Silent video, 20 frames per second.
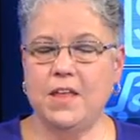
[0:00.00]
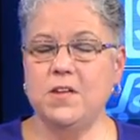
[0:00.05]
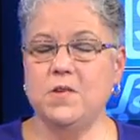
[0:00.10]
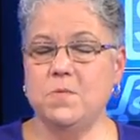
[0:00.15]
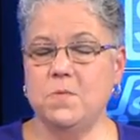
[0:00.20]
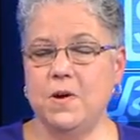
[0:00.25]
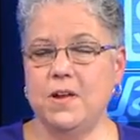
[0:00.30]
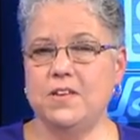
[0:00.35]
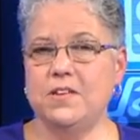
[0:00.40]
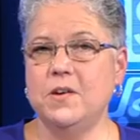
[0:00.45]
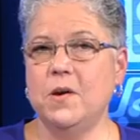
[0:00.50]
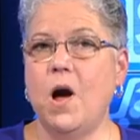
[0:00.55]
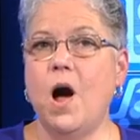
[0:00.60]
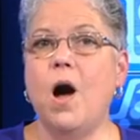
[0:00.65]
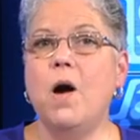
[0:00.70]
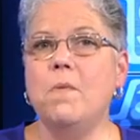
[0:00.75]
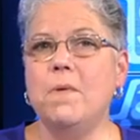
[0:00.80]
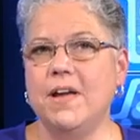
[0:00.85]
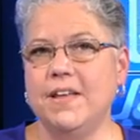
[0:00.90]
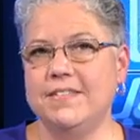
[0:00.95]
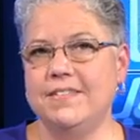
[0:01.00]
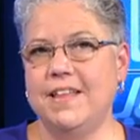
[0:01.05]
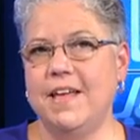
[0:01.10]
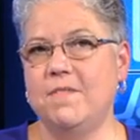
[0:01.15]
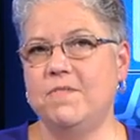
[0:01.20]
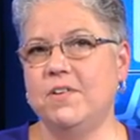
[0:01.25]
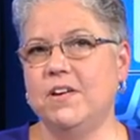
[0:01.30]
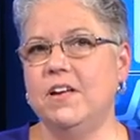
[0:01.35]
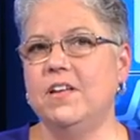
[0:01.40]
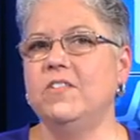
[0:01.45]
you want to always
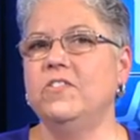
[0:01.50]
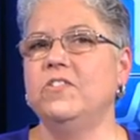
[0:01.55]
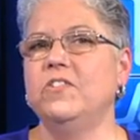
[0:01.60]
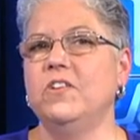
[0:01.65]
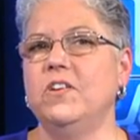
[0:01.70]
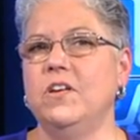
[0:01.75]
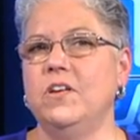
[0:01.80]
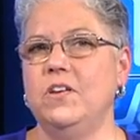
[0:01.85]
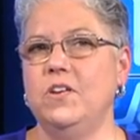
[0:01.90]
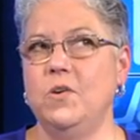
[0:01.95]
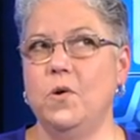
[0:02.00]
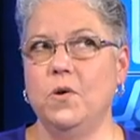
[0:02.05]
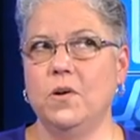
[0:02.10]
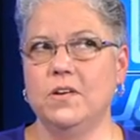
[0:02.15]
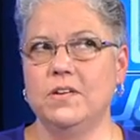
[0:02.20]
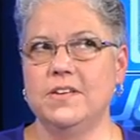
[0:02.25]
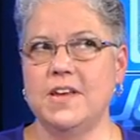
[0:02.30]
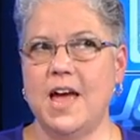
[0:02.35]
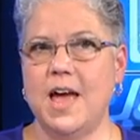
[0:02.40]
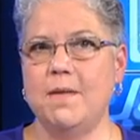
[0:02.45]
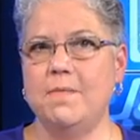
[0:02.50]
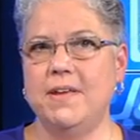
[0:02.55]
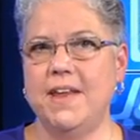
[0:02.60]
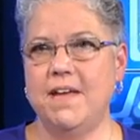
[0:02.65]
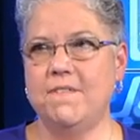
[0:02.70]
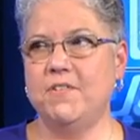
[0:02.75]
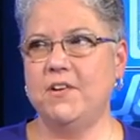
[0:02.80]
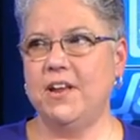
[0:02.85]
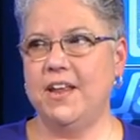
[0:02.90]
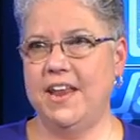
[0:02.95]
leverage your time
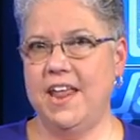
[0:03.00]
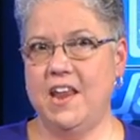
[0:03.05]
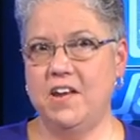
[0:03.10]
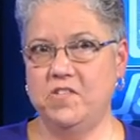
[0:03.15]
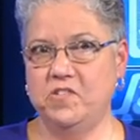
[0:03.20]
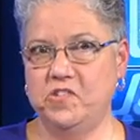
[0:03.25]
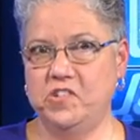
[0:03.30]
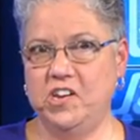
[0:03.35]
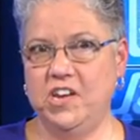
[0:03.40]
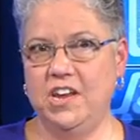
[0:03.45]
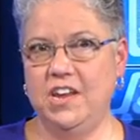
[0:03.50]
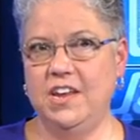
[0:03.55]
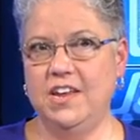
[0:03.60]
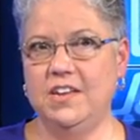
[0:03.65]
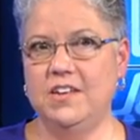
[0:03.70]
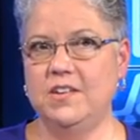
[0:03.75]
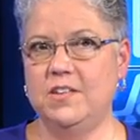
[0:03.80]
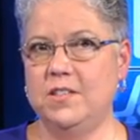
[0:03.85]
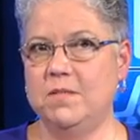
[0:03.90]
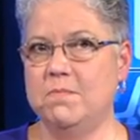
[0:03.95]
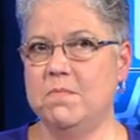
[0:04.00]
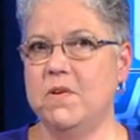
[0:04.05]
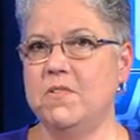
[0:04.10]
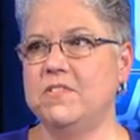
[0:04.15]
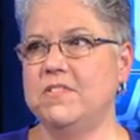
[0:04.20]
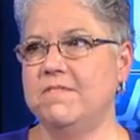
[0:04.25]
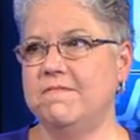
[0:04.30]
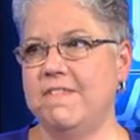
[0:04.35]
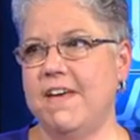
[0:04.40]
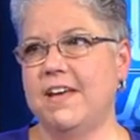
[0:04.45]
and effort and energy into the
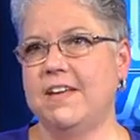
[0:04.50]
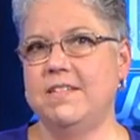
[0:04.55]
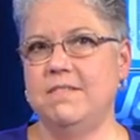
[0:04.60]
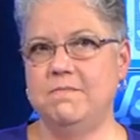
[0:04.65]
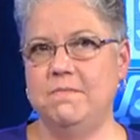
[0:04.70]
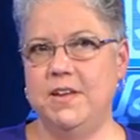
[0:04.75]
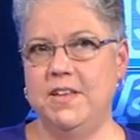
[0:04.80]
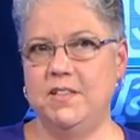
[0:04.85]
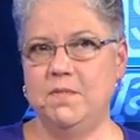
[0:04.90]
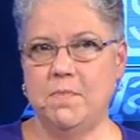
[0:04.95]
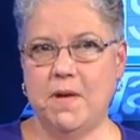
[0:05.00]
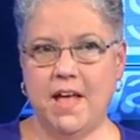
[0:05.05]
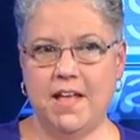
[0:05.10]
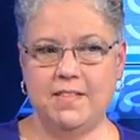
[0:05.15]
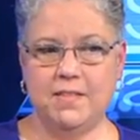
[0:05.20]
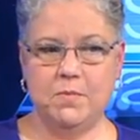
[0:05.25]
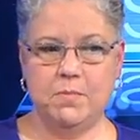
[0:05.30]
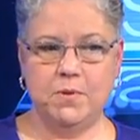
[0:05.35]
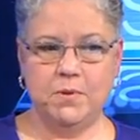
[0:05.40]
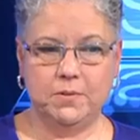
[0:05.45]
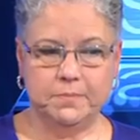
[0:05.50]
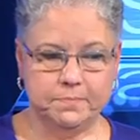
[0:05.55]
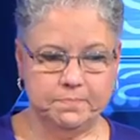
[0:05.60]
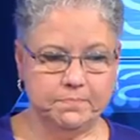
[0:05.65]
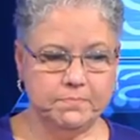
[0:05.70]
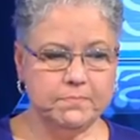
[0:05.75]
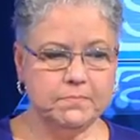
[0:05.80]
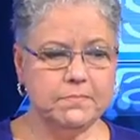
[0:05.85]
most effective means possible.